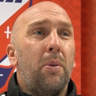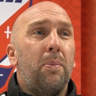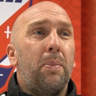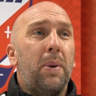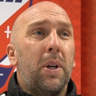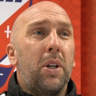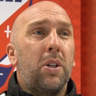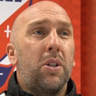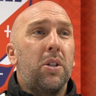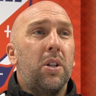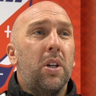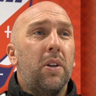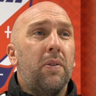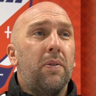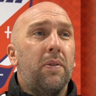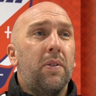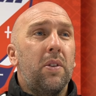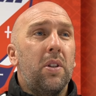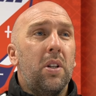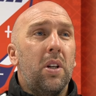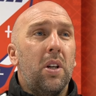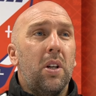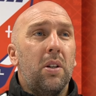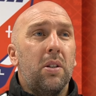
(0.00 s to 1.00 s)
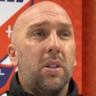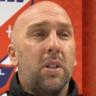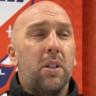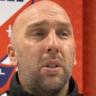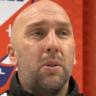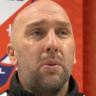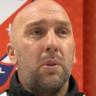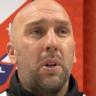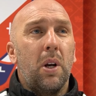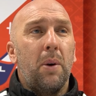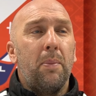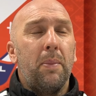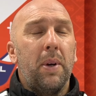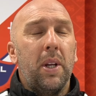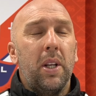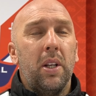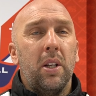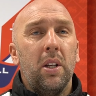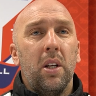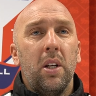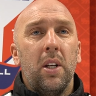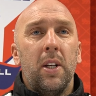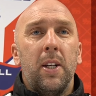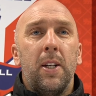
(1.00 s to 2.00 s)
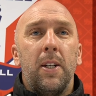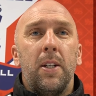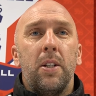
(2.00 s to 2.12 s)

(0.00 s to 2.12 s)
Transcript: a big shift since we've come in,